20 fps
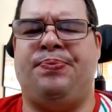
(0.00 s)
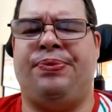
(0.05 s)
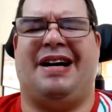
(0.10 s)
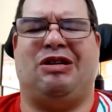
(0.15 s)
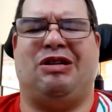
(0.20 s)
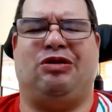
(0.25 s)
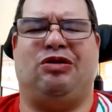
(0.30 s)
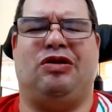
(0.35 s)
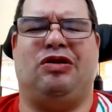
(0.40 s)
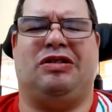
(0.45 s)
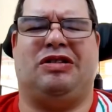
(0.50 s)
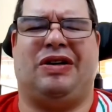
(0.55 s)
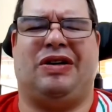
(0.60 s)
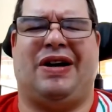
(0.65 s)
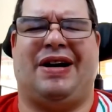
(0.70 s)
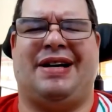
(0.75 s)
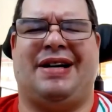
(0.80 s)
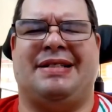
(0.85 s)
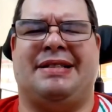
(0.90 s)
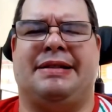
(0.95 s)
We had
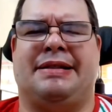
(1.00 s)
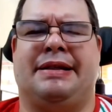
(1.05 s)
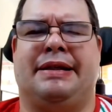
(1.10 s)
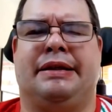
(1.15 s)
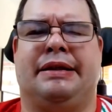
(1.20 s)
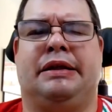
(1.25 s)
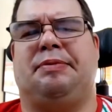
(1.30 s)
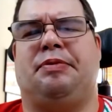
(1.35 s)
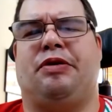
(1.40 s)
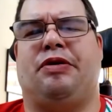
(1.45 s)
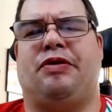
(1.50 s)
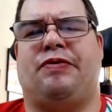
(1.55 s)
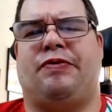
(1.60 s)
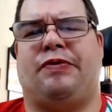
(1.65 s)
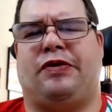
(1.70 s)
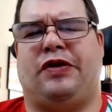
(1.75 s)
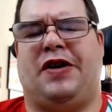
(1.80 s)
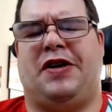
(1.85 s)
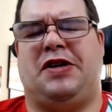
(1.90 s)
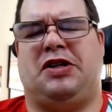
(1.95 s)
also had a number
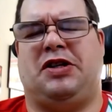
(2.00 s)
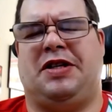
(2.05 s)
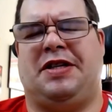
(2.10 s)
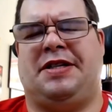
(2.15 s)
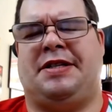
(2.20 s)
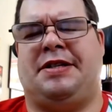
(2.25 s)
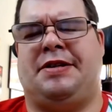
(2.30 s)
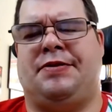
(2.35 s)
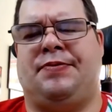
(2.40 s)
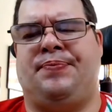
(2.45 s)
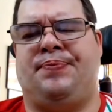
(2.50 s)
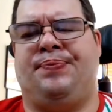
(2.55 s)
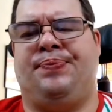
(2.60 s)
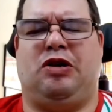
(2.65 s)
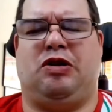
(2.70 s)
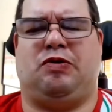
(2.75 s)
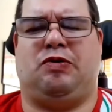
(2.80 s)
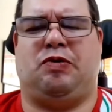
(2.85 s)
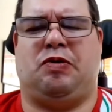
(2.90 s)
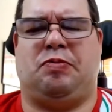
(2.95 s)
of crashes. The
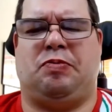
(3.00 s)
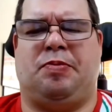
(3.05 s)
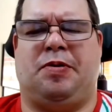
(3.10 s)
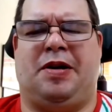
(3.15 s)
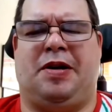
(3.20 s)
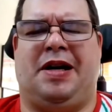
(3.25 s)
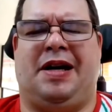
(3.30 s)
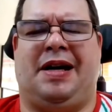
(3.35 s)
first one